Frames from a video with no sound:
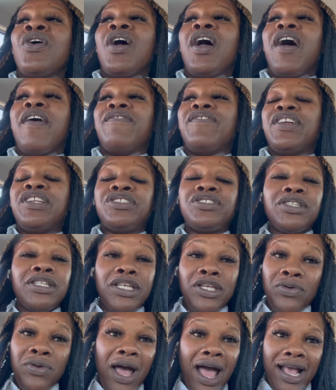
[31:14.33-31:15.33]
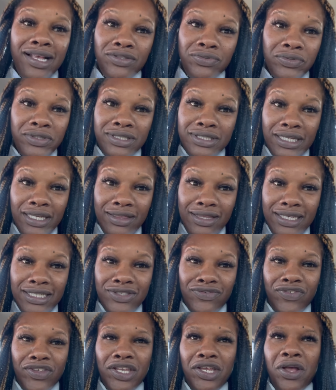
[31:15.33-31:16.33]
eventually you guys will see
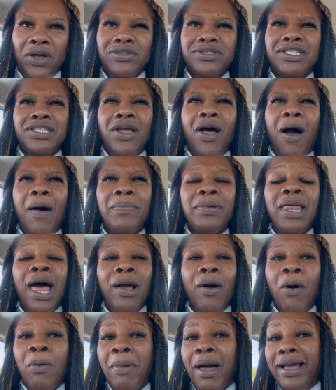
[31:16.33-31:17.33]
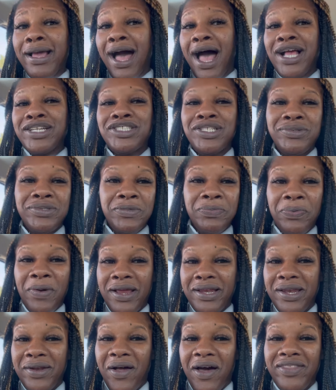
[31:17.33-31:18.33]
these videos and y'all be like, oh my gosh, she was
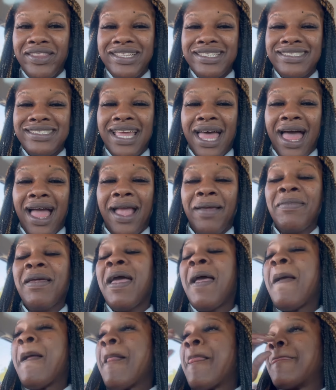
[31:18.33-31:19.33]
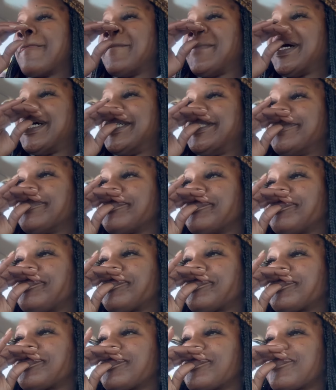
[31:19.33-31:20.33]
pregnant all this time. But
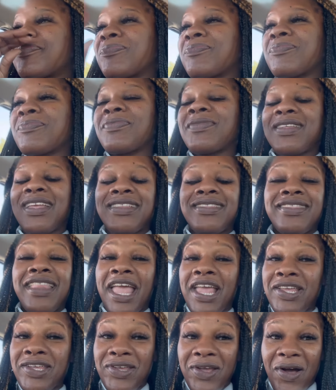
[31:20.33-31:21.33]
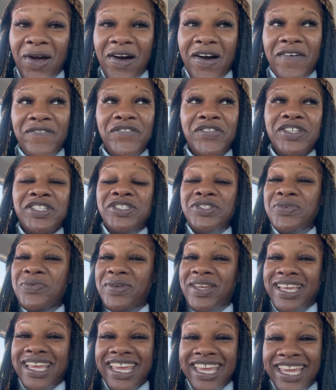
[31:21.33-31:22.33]
thank y'all for
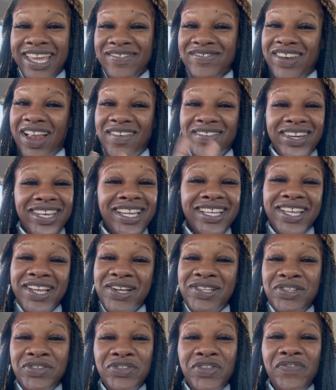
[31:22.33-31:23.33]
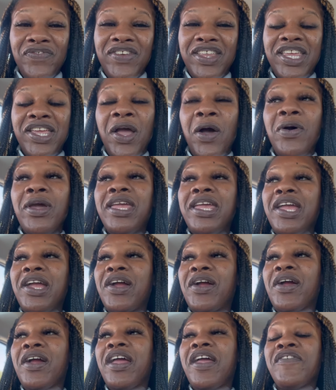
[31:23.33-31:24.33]
tuning in. But I'm going to conclude the video
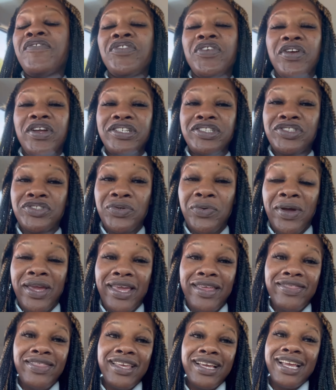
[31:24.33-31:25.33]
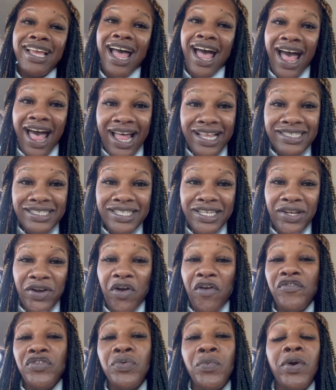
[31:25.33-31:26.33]
here. If you're enjoying the content,
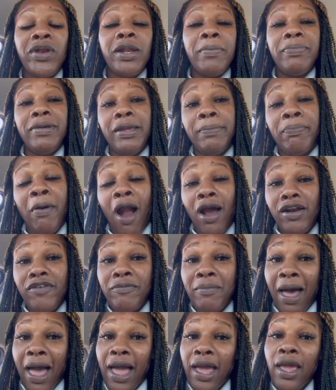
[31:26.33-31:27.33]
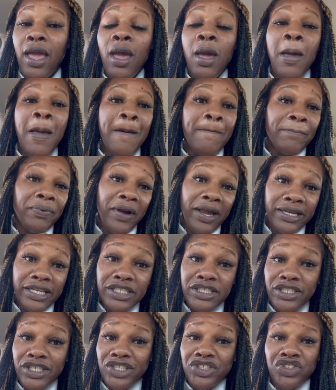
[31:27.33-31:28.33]
or if you want to be part of my
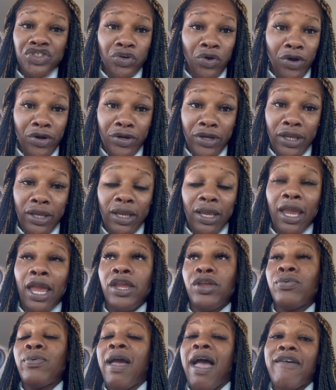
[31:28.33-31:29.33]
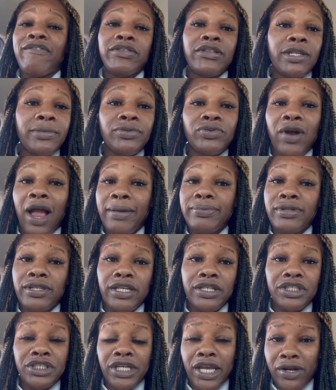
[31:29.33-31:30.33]
pregnancy journey and you haven't subscribed to
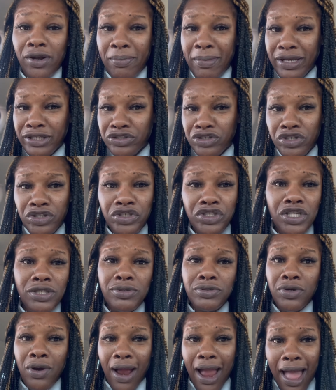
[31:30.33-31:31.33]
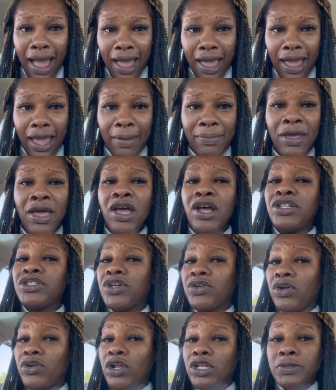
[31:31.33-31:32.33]
the channel, make sure you subscribe.
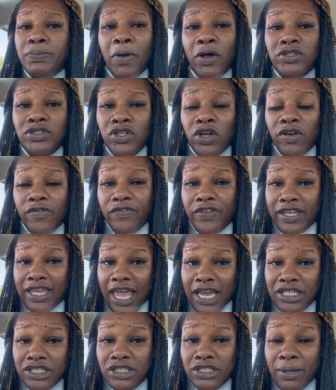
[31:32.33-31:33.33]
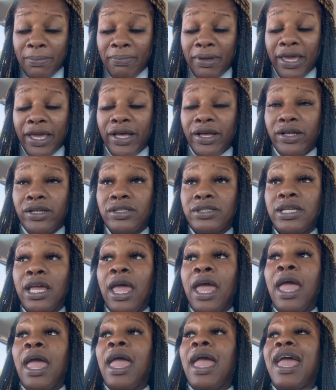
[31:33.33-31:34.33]
Turn on those post notification bells,
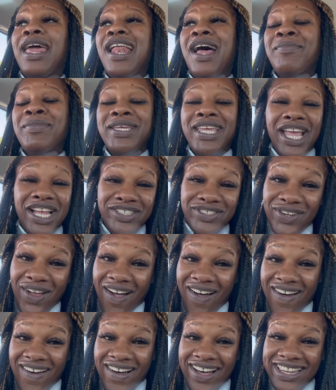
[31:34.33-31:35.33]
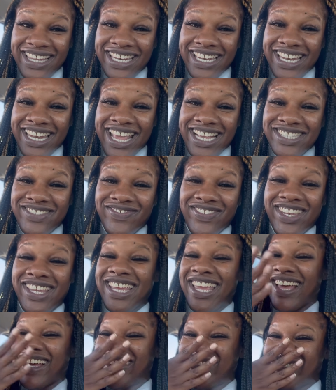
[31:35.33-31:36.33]
and I'm going to catch y'all all in the next
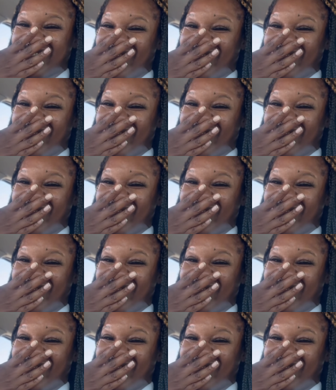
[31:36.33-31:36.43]
video.